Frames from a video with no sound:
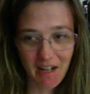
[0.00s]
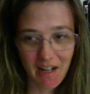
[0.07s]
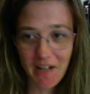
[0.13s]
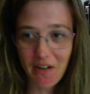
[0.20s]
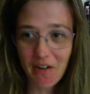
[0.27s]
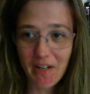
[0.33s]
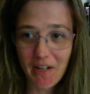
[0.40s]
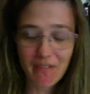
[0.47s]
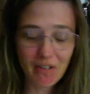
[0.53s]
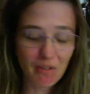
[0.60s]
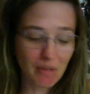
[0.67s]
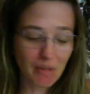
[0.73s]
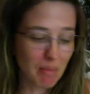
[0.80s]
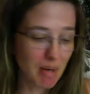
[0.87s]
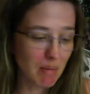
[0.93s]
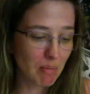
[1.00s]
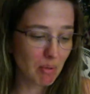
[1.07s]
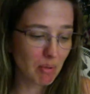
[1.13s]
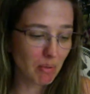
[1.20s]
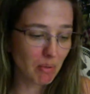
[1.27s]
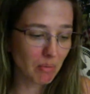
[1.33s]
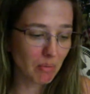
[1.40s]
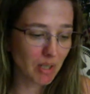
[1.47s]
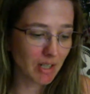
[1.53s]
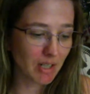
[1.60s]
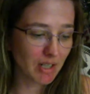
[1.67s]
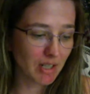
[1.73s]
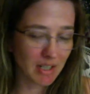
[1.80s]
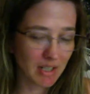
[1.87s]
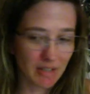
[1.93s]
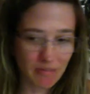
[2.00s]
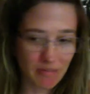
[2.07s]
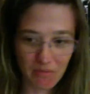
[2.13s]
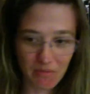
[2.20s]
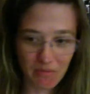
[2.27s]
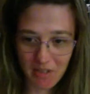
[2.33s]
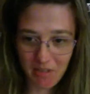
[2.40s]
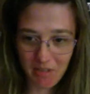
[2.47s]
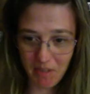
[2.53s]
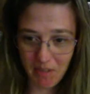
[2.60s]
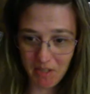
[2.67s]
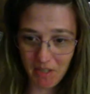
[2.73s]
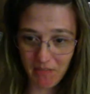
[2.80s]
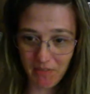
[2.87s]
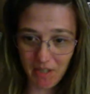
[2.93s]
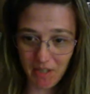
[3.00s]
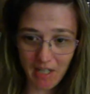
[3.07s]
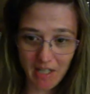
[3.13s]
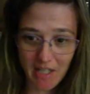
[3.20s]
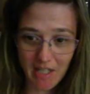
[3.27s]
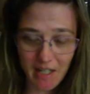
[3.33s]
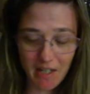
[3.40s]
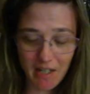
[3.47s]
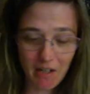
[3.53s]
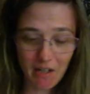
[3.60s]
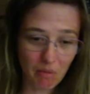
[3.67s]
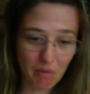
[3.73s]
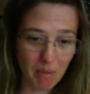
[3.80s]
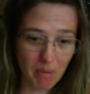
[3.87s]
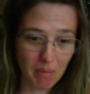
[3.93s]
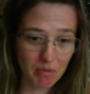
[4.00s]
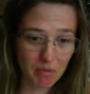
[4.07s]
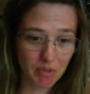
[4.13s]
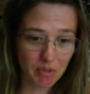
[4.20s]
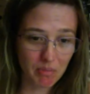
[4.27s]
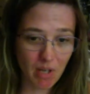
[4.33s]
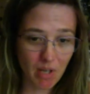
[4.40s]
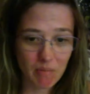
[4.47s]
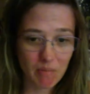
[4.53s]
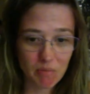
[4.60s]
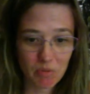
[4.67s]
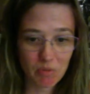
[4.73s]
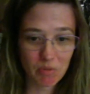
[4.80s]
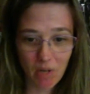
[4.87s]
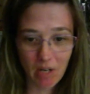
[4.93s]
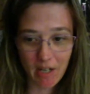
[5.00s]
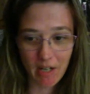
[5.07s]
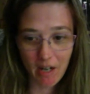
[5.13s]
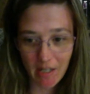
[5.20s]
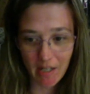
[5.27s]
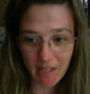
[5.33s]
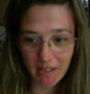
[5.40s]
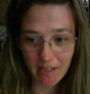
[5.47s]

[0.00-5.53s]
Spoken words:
don't even remember if some of the stuff that I get, I don't remember sometimes where I got it.